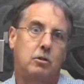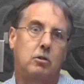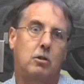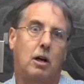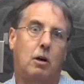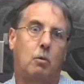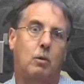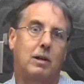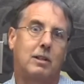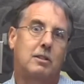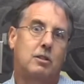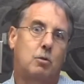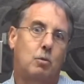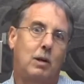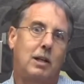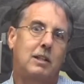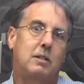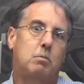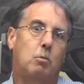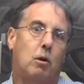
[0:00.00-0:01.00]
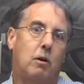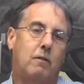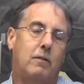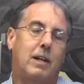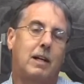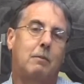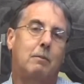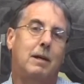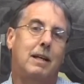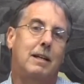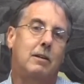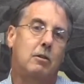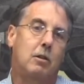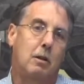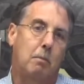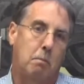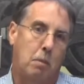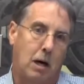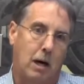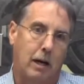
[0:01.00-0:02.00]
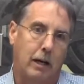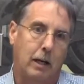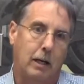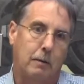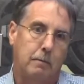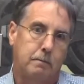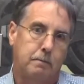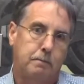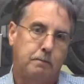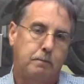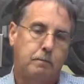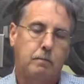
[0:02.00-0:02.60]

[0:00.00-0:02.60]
you do not want to squeeze more venom into the body.